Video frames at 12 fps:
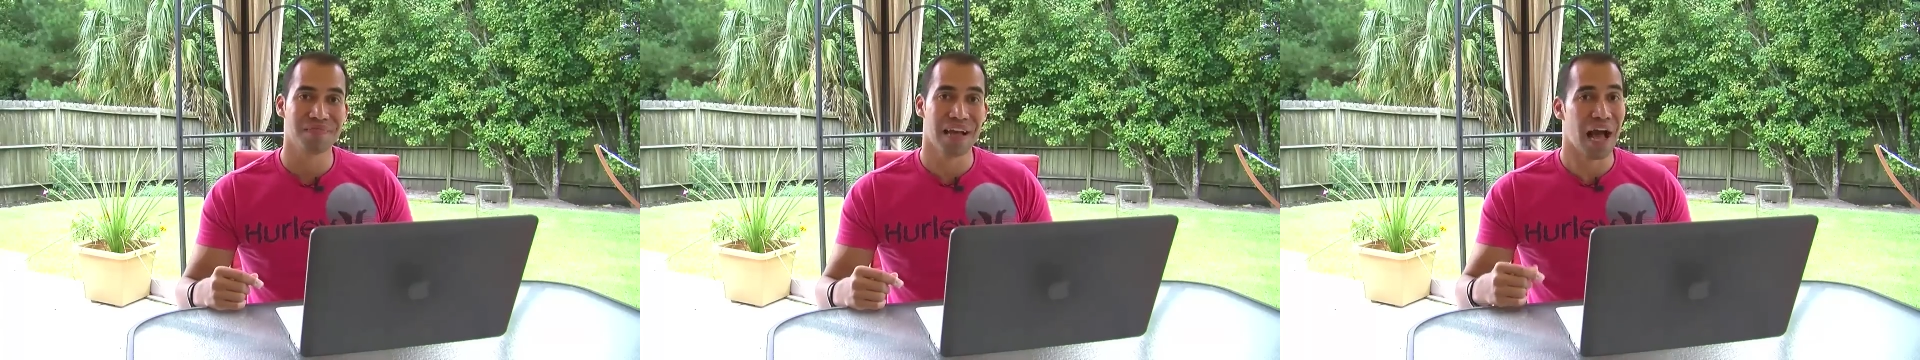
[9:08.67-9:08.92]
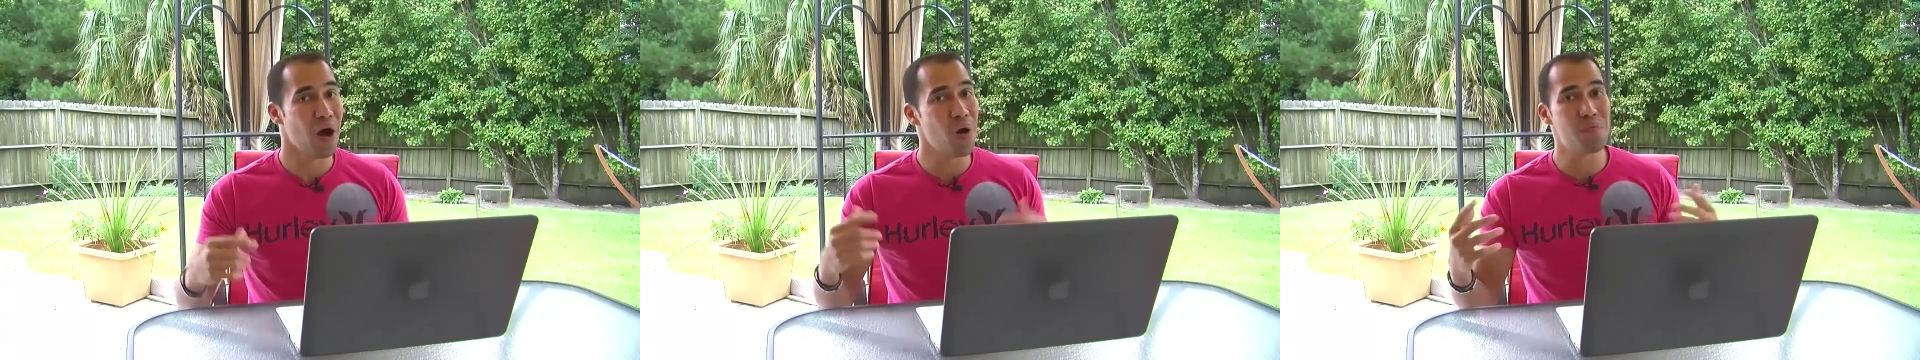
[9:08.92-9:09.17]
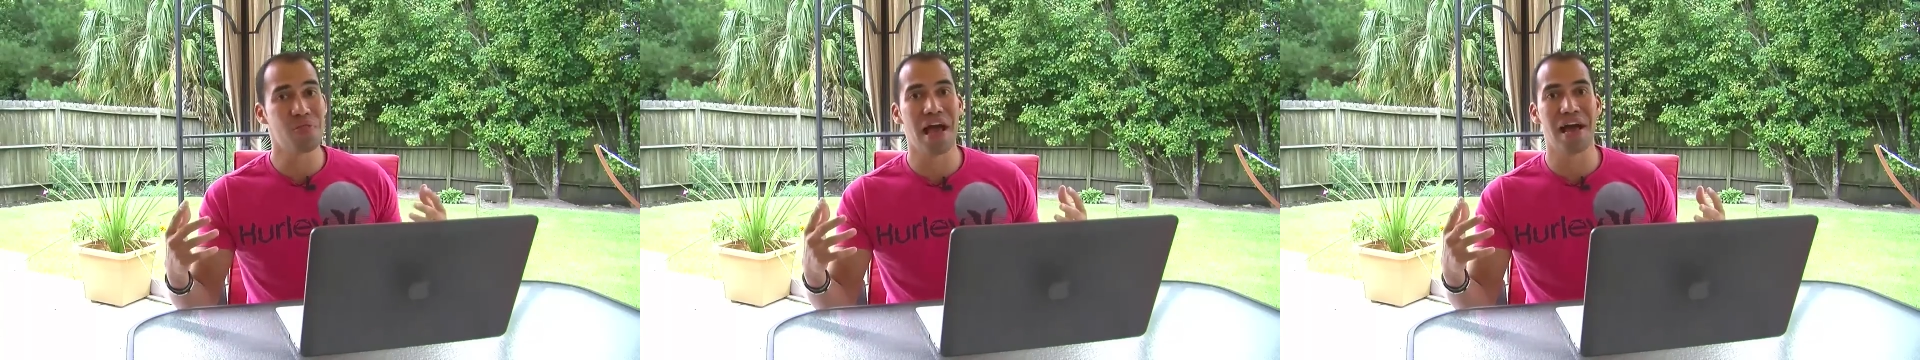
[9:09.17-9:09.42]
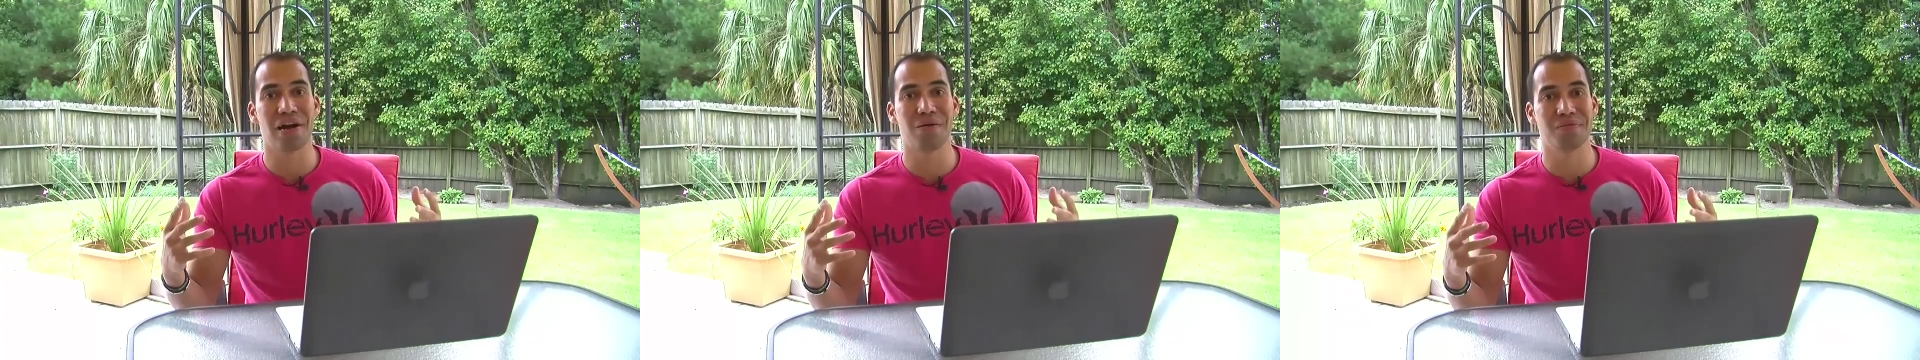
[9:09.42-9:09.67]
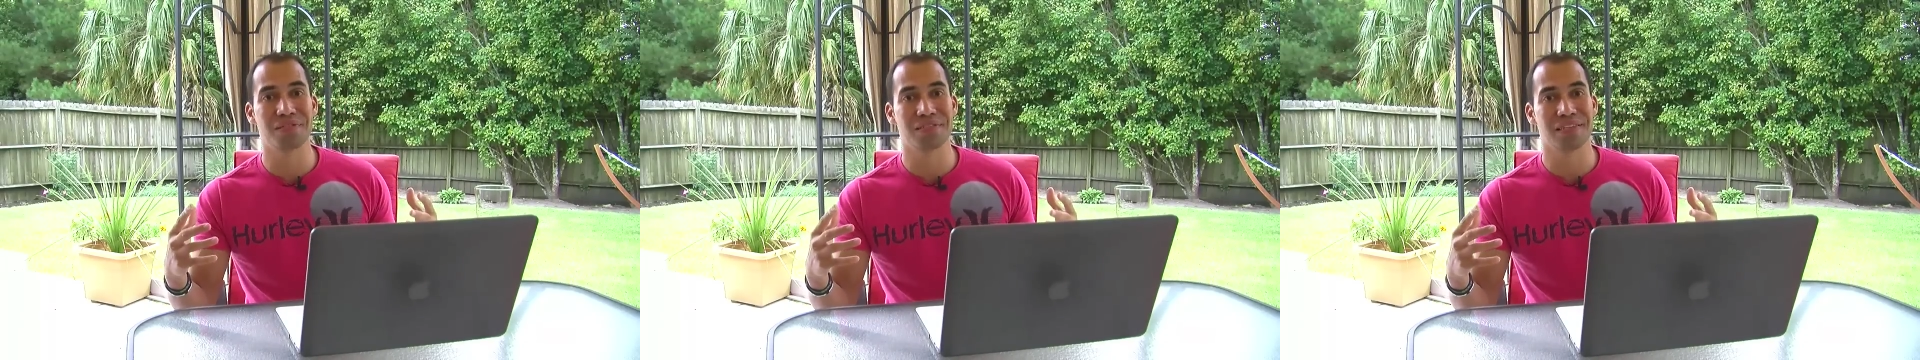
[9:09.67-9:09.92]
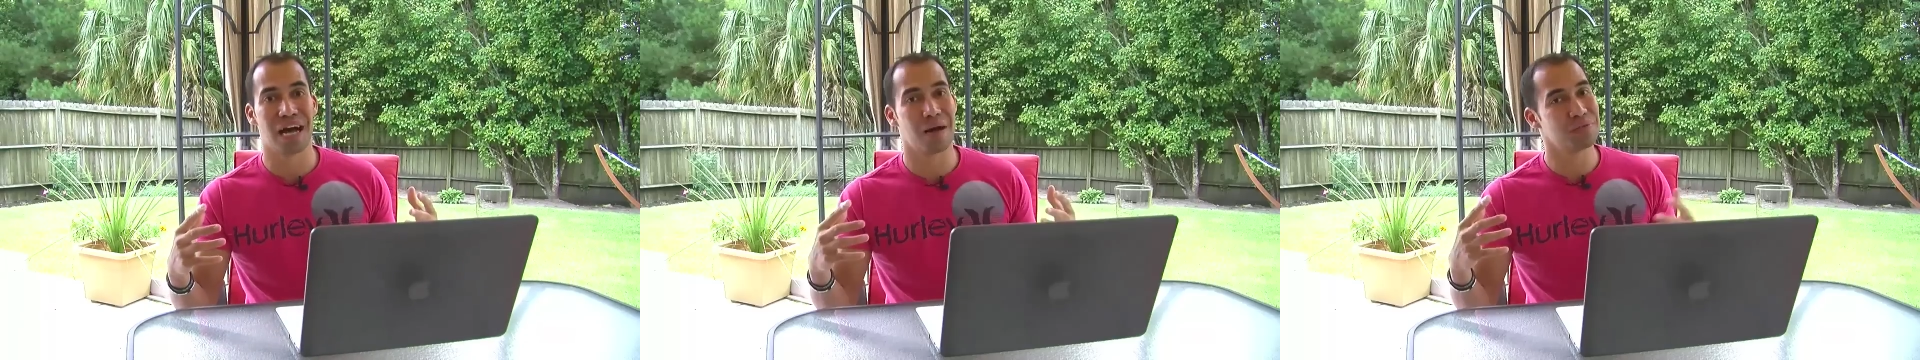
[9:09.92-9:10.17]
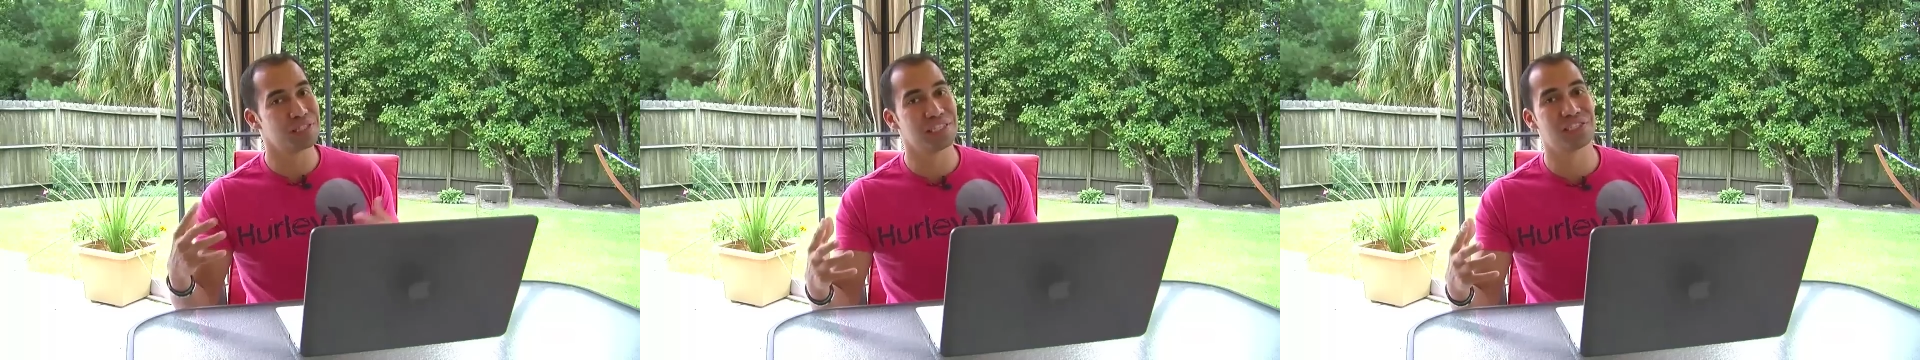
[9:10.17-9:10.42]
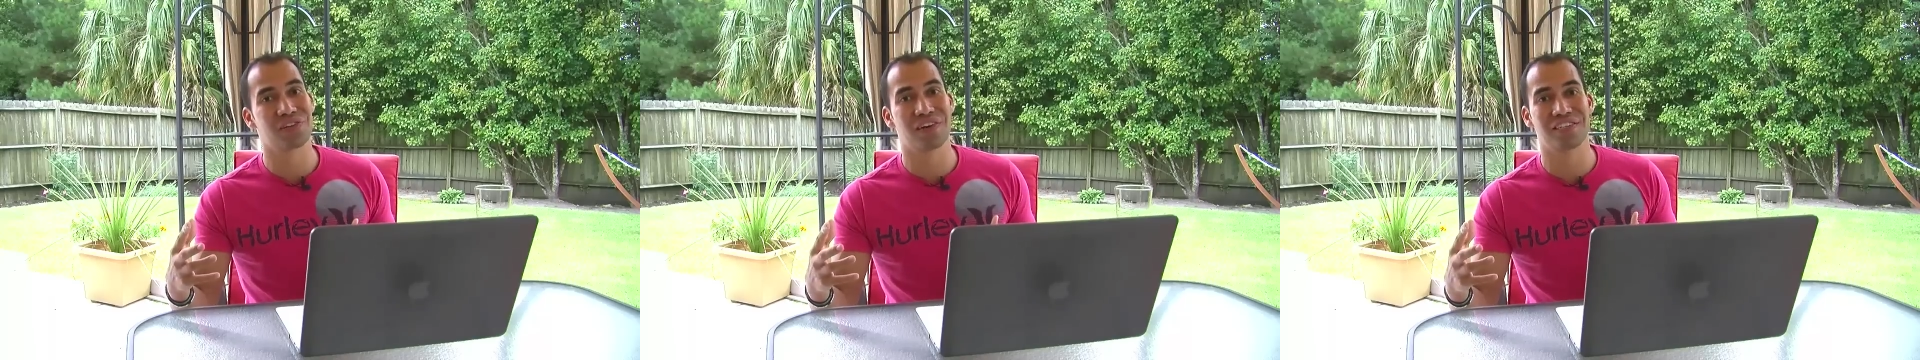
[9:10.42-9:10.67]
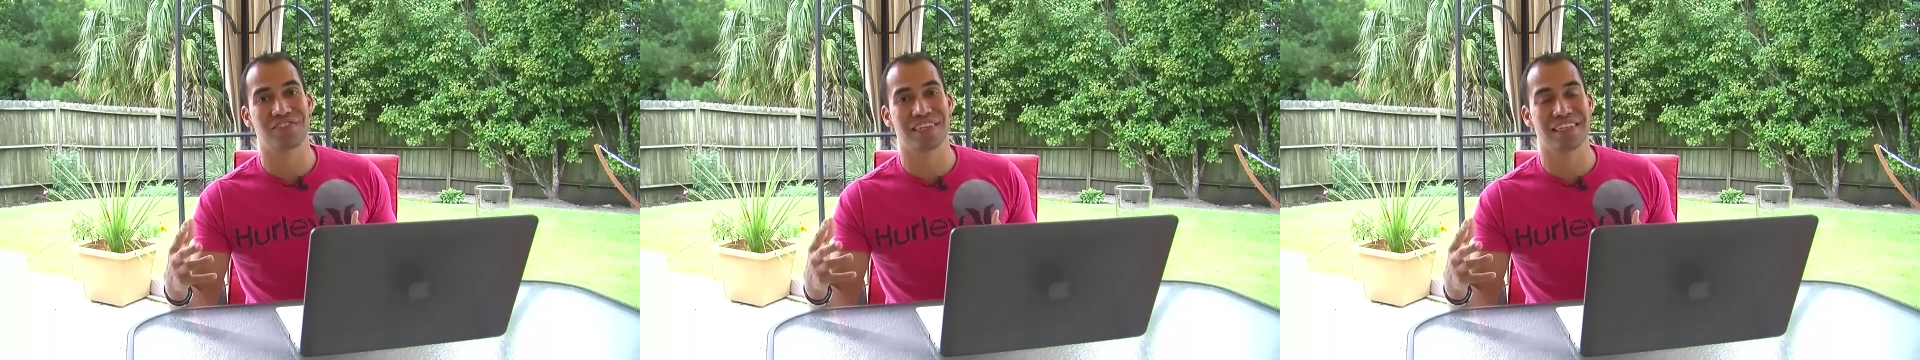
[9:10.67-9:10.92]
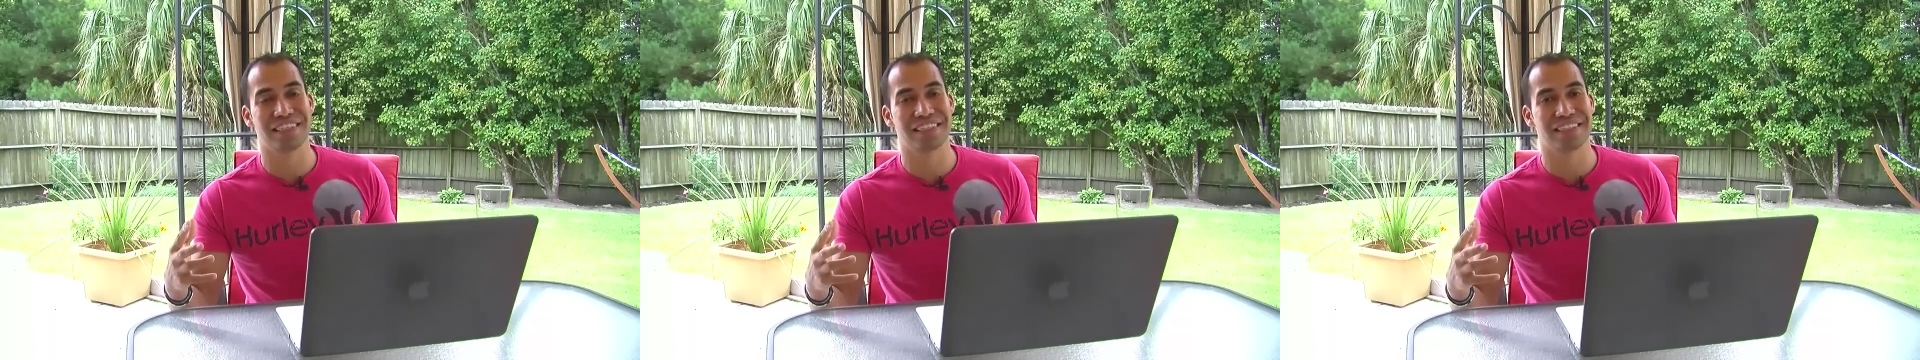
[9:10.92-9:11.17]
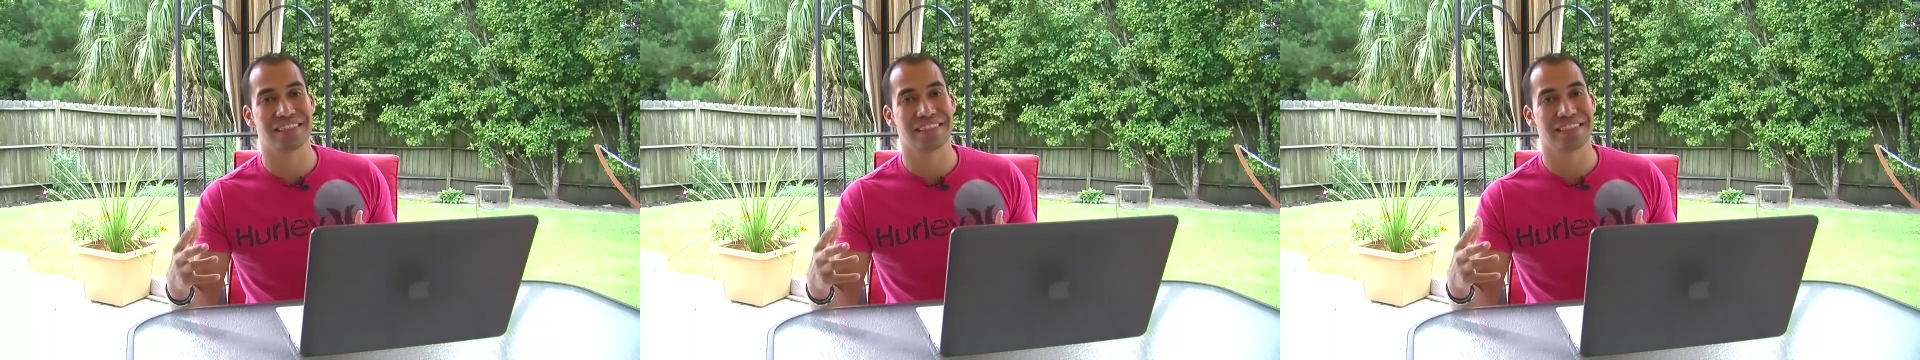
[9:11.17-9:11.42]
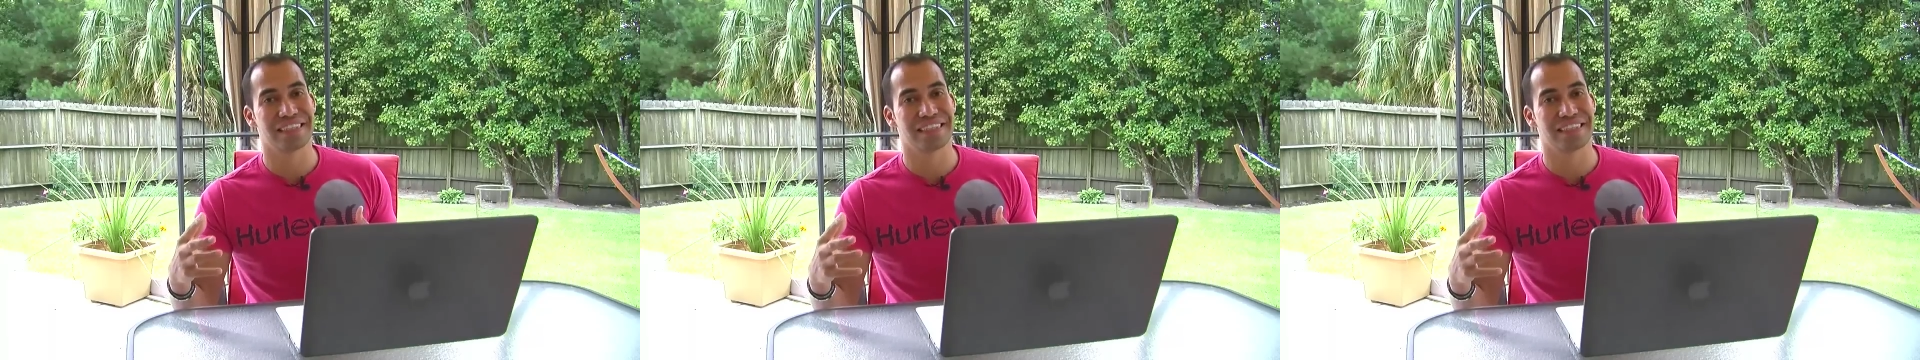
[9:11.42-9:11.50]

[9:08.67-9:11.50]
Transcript: I hope that helps. I'm Cesar Rodriguez.